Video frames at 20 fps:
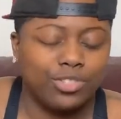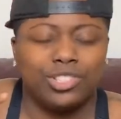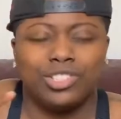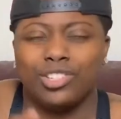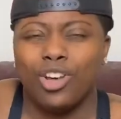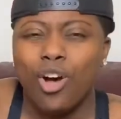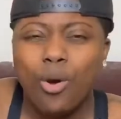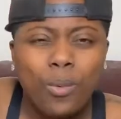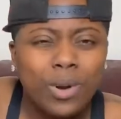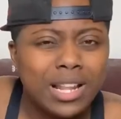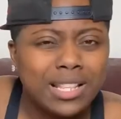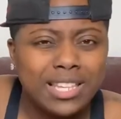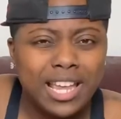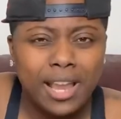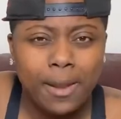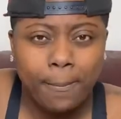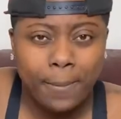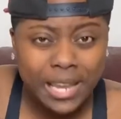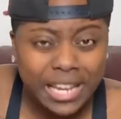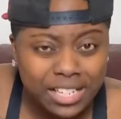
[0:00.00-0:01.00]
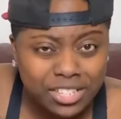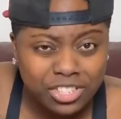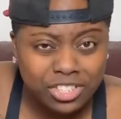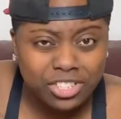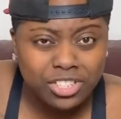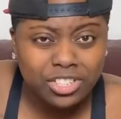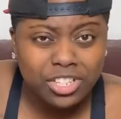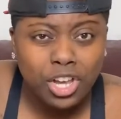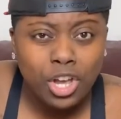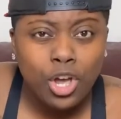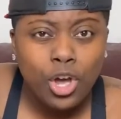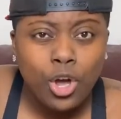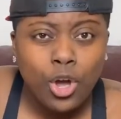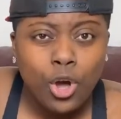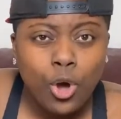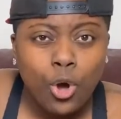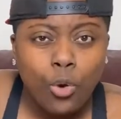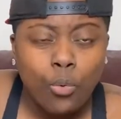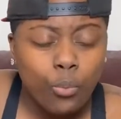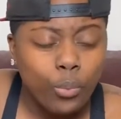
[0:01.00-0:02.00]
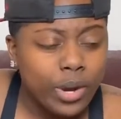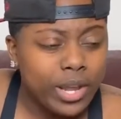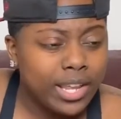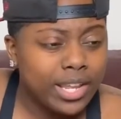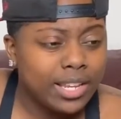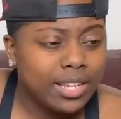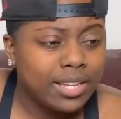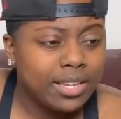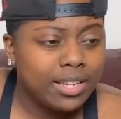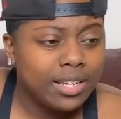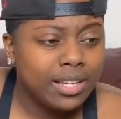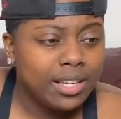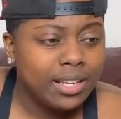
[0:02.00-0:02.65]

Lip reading: She don't want to take pictures with